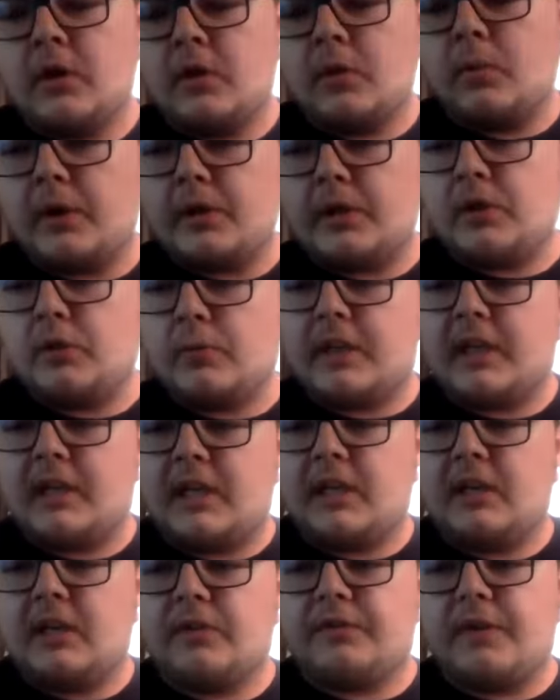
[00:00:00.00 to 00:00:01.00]
what you really
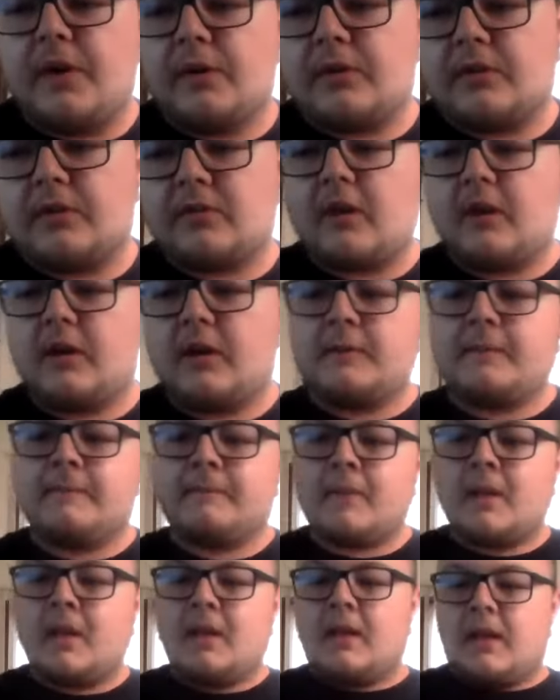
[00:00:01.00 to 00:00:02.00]
need to focus on
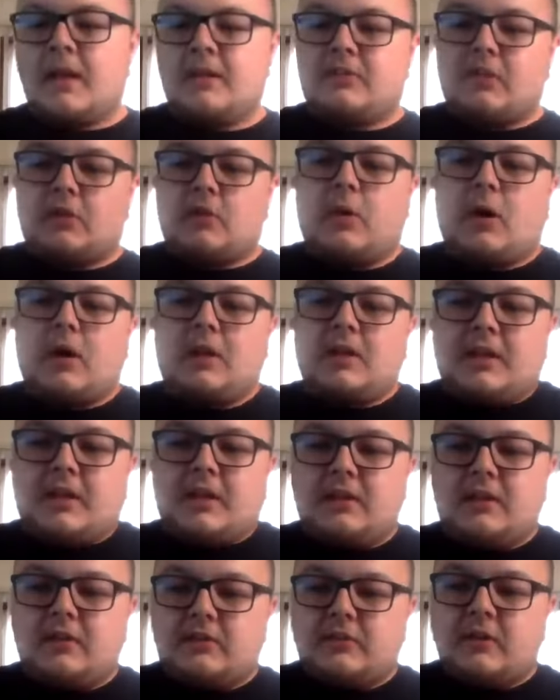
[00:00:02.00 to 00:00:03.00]
is the
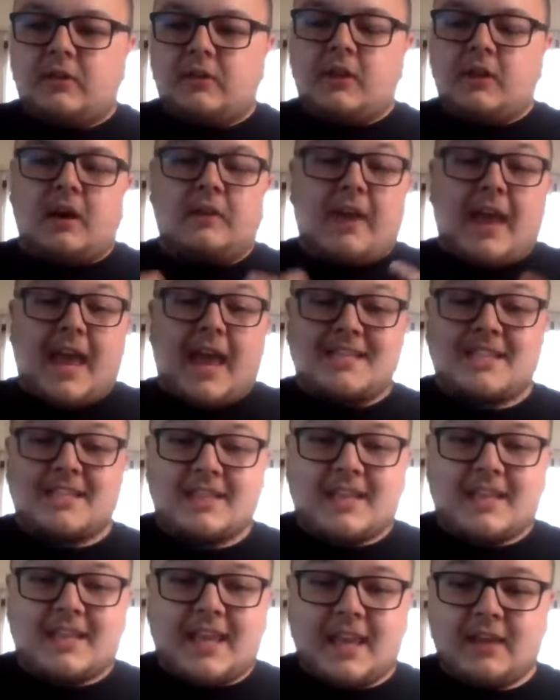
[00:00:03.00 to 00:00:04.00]
qualities of
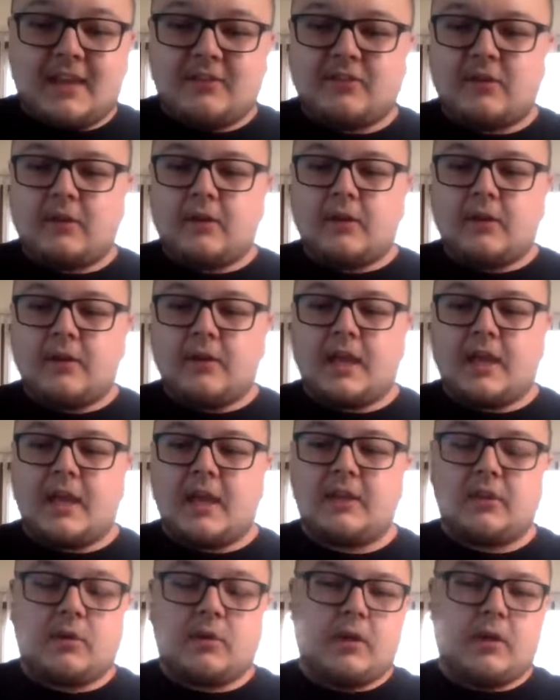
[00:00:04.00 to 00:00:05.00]
education, okay?
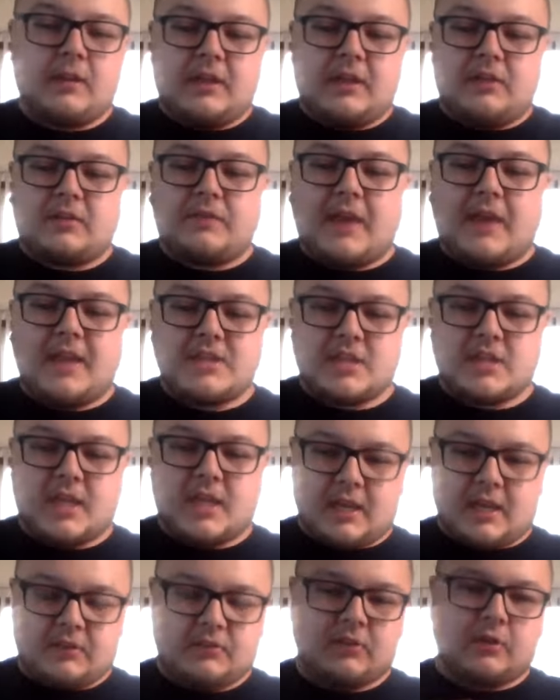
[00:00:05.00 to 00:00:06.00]
The qualities of
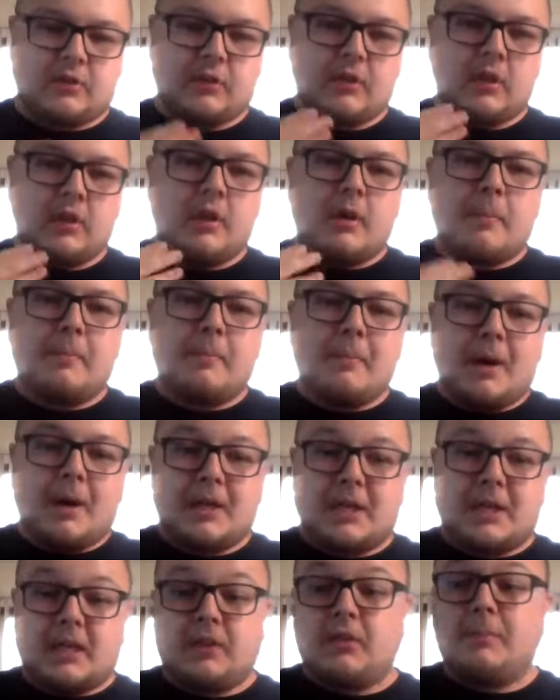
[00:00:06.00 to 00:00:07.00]
education.
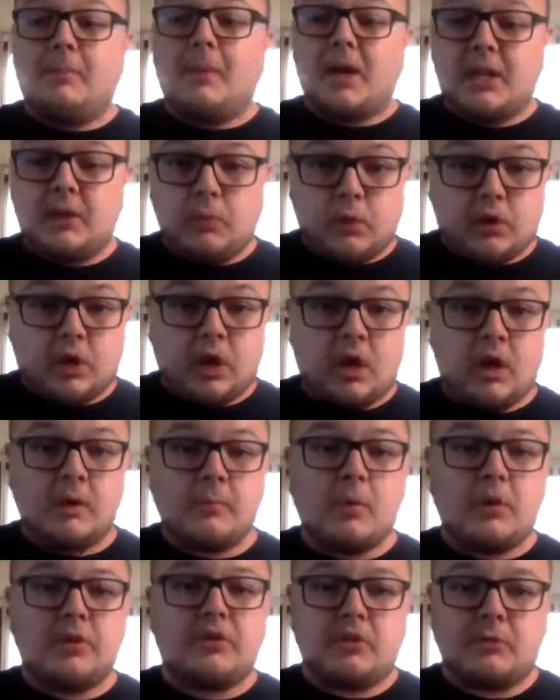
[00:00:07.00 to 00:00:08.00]
Money. The money will
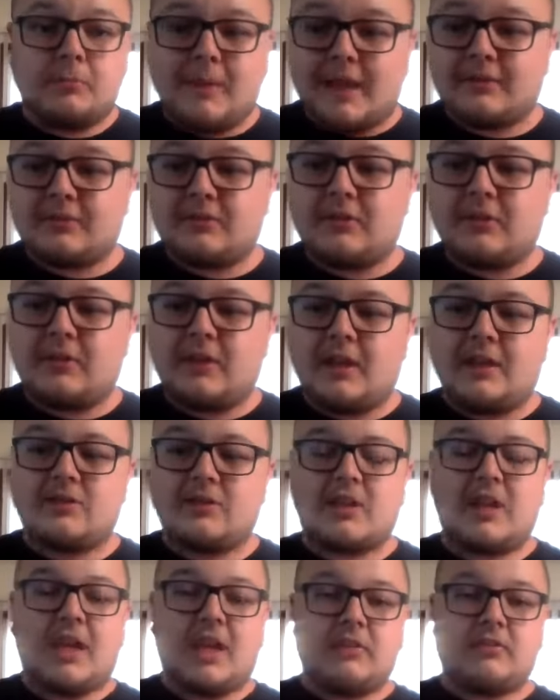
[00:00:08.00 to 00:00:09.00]
come once you master the
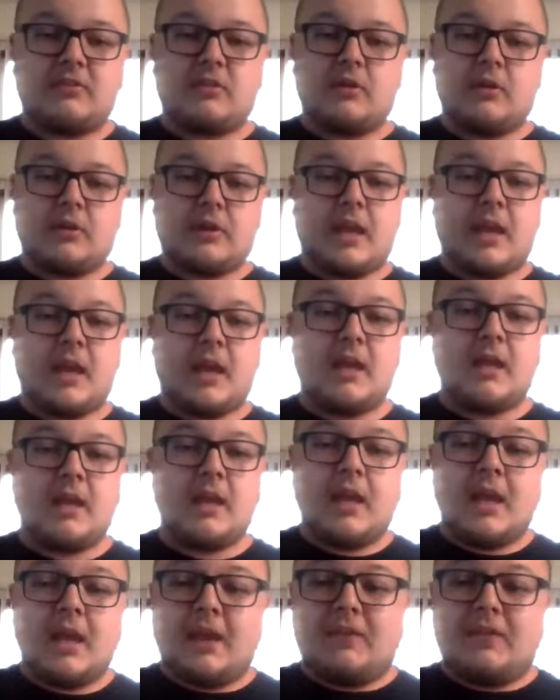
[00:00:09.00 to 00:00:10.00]
education, okay?
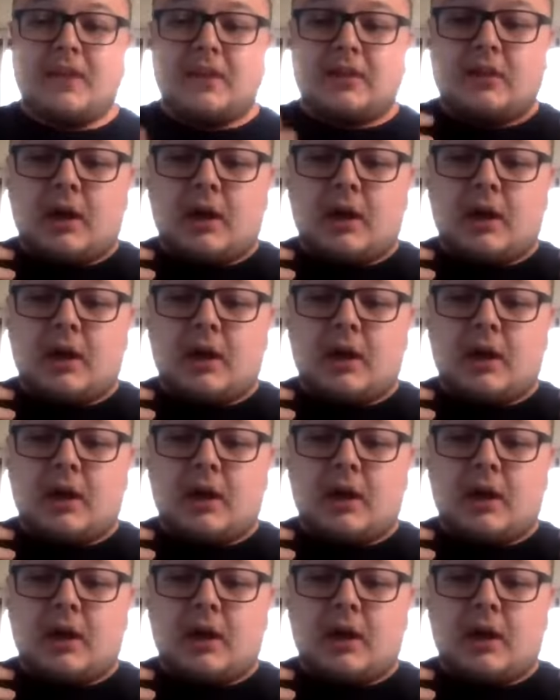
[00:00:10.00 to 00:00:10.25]
And then